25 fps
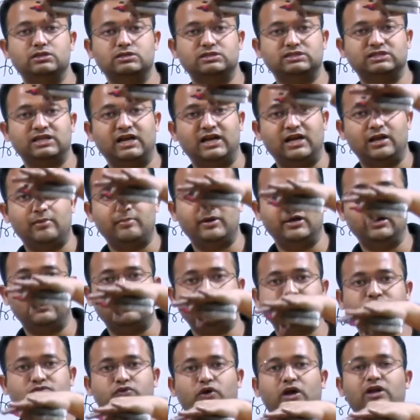settlement
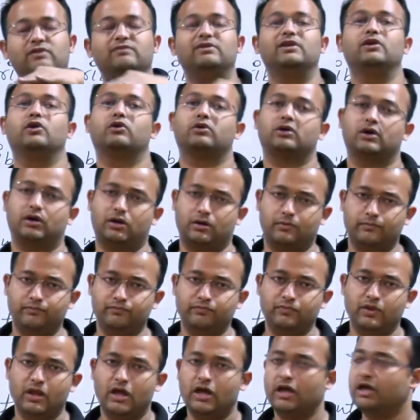of soil will occur.
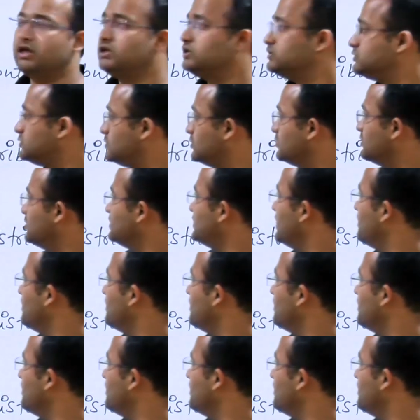So,